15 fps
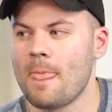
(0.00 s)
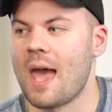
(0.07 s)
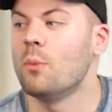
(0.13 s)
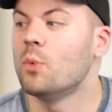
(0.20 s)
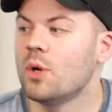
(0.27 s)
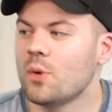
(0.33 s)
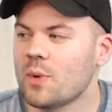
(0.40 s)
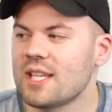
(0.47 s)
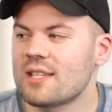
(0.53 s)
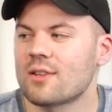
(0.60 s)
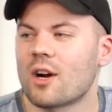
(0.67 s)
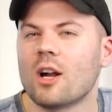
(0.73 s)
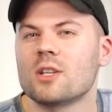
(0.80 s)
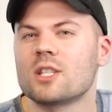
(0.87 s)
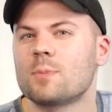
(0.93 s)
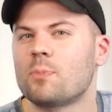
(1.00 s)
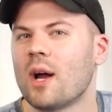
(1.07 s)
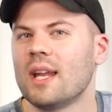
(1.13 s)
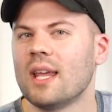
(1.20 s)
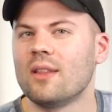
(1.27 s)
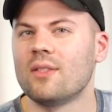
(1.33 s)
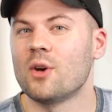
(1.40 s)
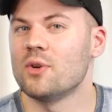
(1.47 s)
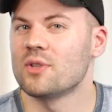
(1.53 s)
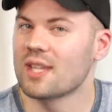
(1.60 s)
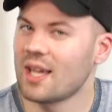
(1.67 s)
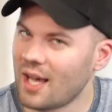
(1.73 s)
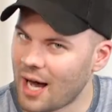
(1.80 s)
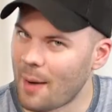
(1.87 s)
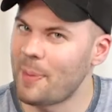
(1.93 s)
And when we start spreading those
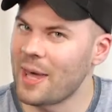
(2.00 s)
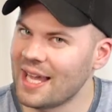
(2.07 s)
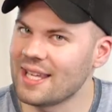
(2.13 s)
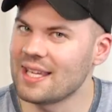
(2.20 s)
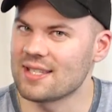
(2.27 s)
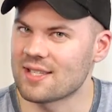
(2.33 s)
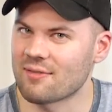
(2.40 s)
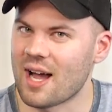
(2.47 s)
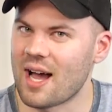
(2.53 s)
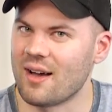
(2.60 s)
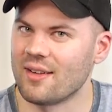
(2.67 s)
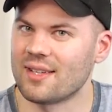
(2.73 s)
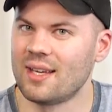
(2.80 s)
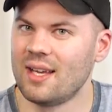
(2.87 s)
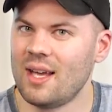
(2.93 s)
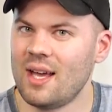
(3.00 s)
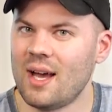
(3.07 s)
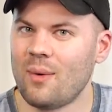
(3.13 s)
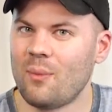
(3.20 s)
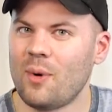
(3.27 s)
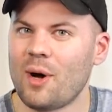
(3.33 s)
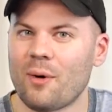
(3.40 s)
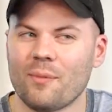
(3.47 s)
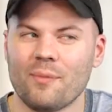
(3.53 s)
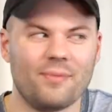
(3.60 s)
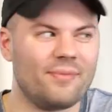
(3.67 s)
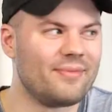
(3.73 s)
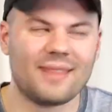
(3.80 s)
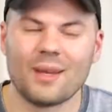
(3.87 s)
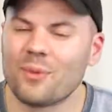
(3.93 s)
opinions around, well,
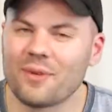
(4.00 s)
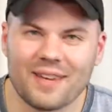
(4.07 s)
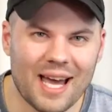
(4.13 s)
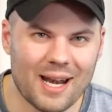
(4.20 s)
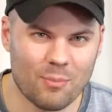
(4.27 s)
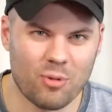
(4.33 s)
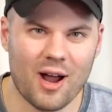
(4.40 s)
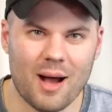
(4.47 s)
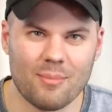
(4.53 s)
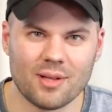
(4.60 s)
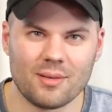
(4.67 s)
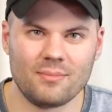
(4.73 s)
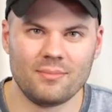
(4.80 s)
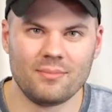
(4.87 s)
then we've got a problem.